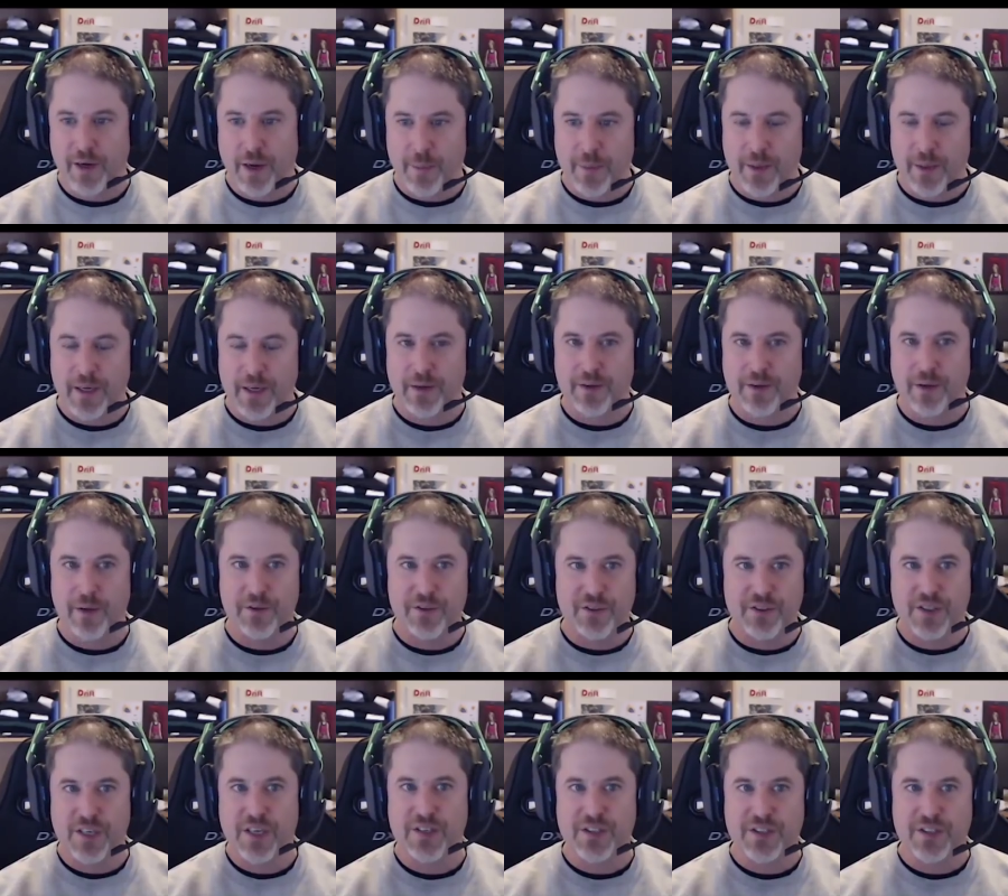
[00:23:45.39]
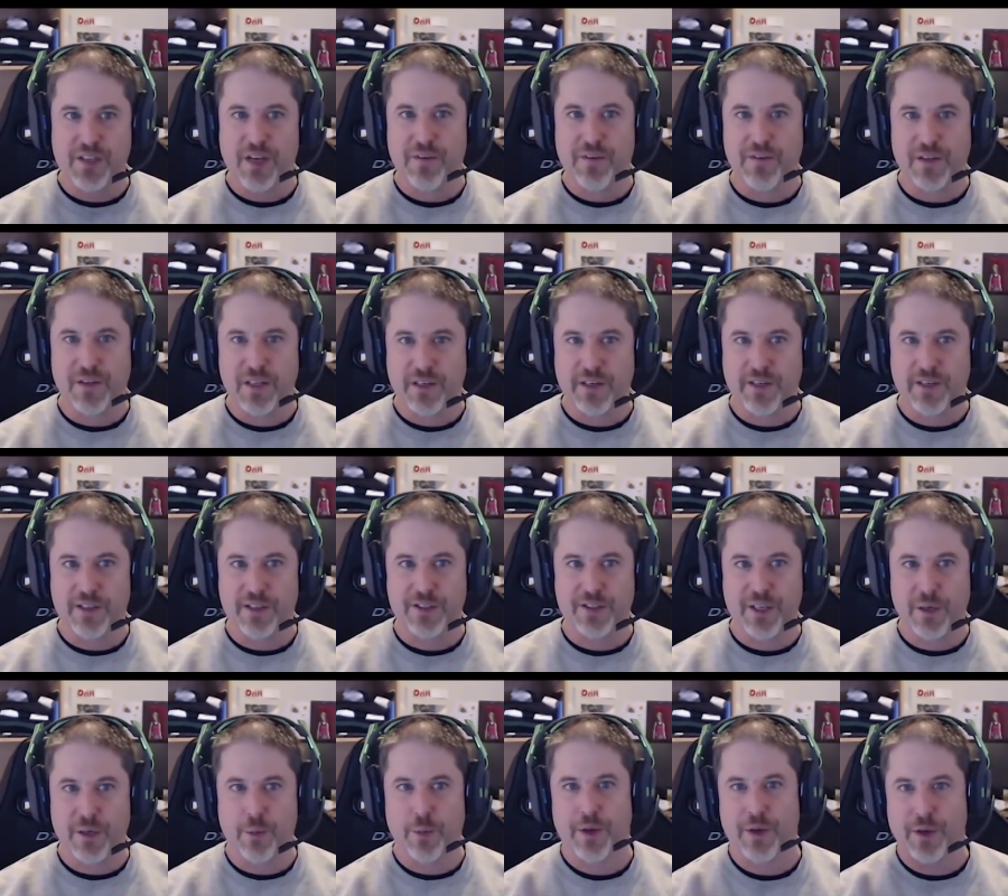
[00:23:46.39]
I mean, you'd, you'd see stuff in
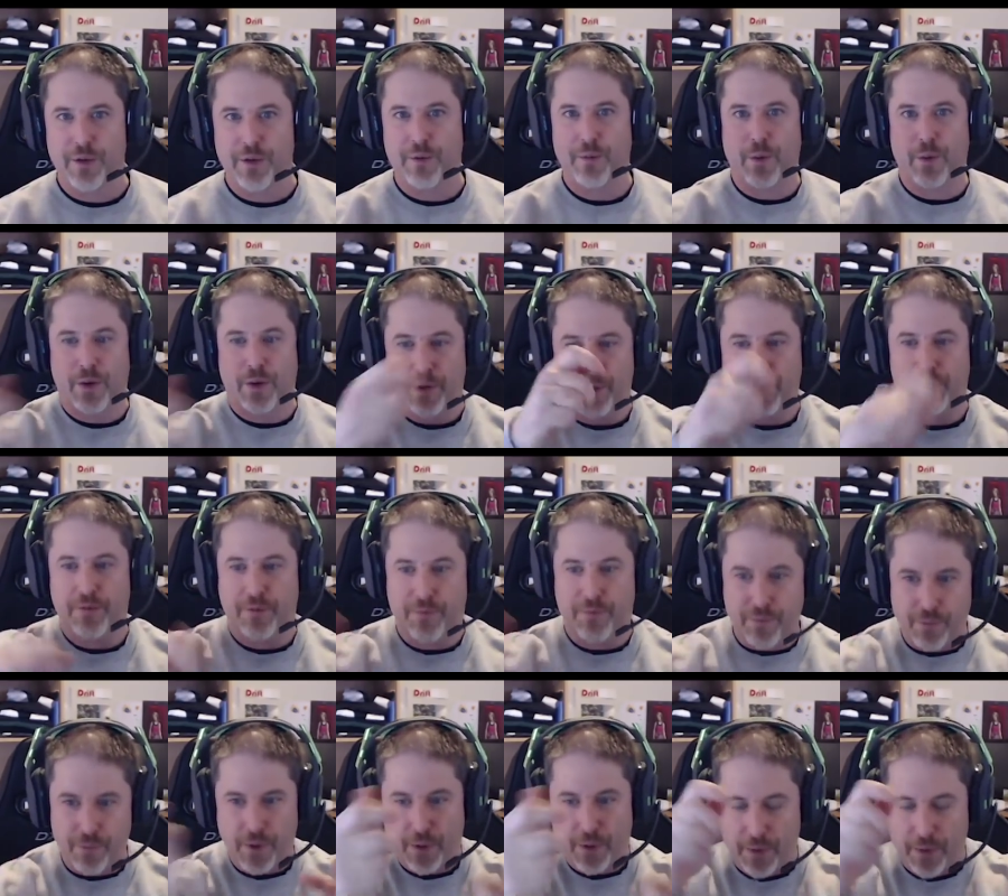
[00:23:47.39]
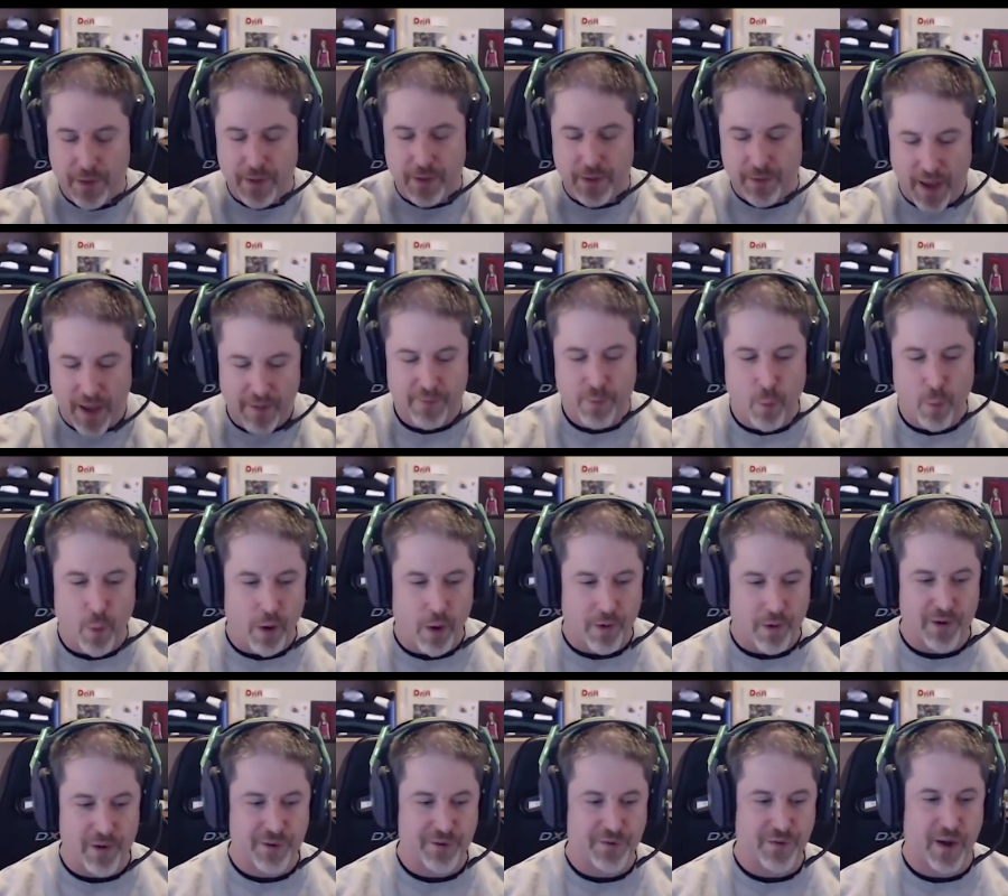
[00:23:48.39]
literature where you where you you have the
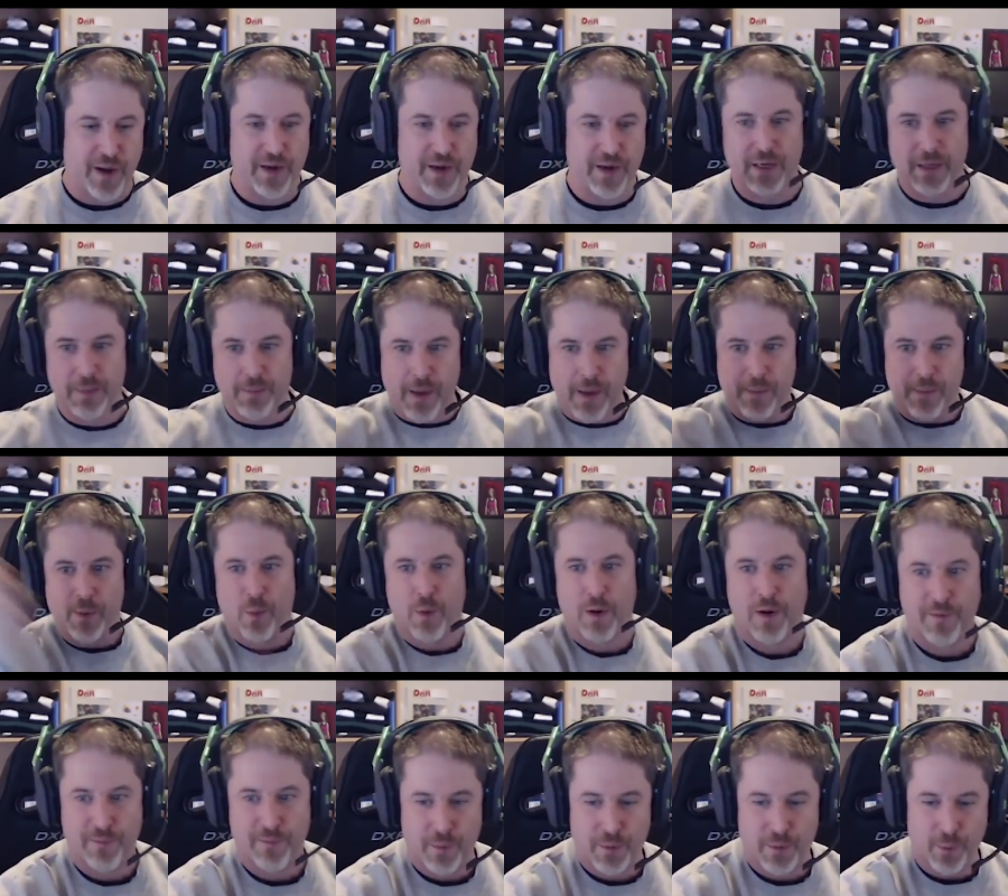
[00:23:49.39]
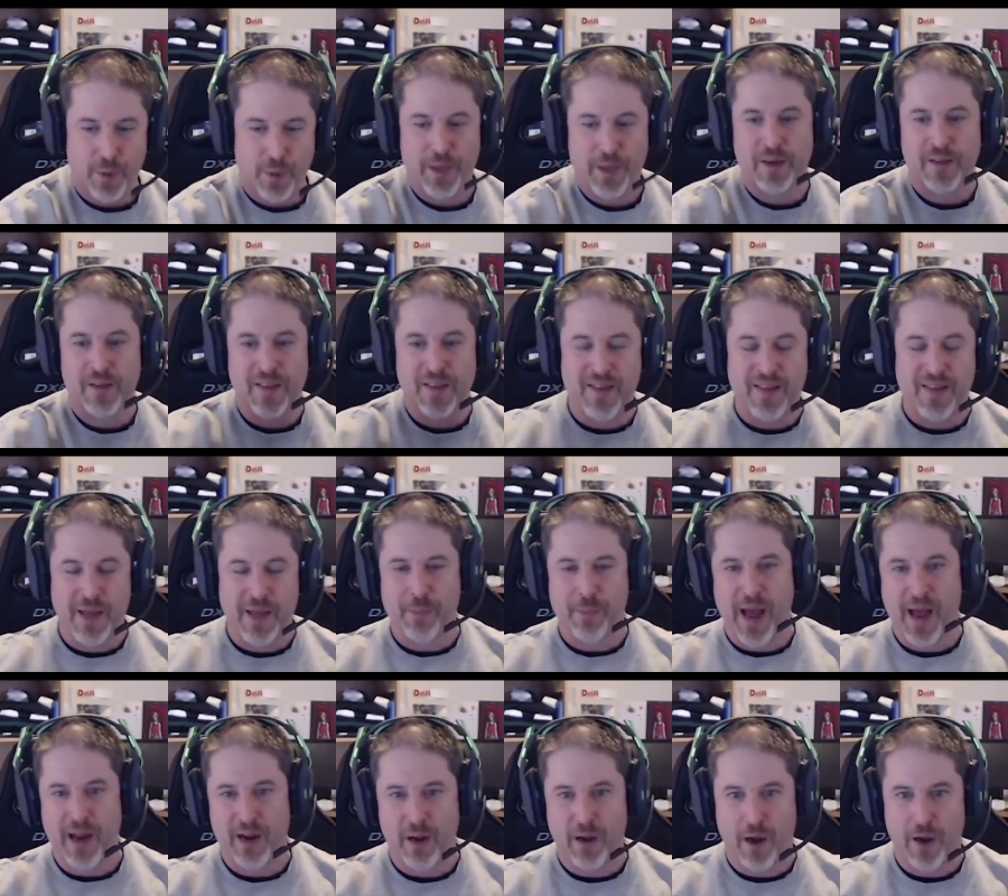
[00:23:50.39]
warriors fighting and maybe one of them would win and then they'd
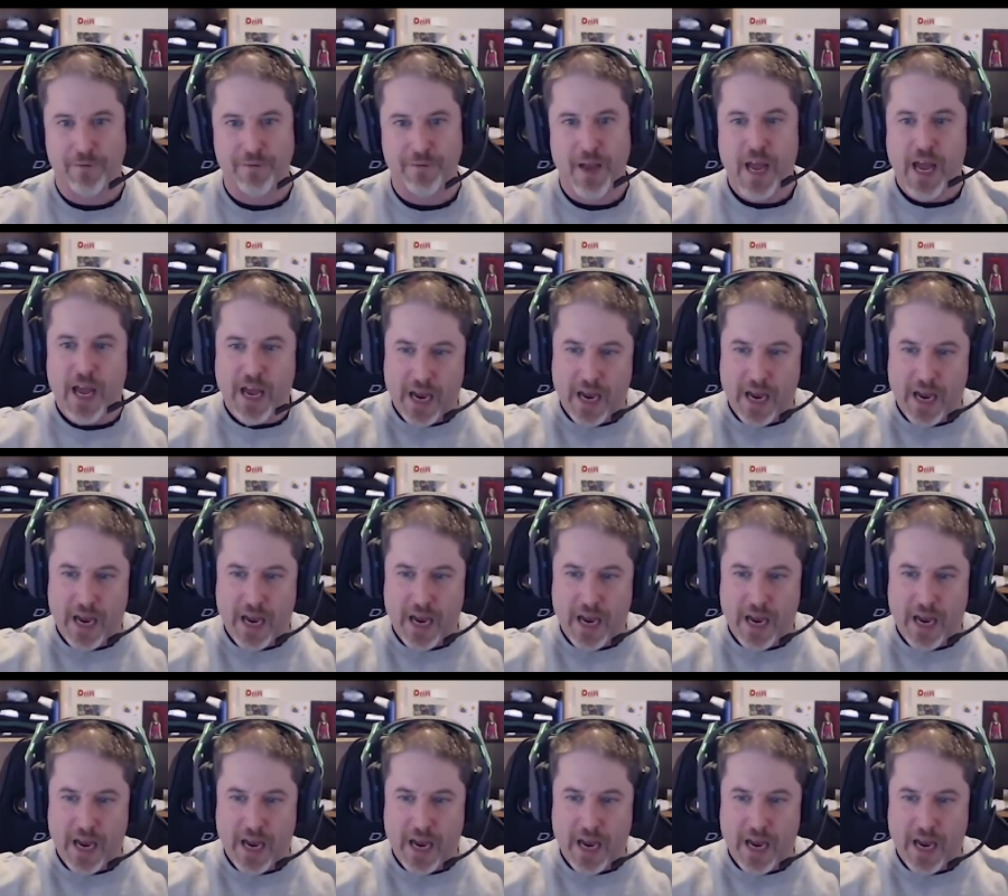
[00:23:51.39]
back off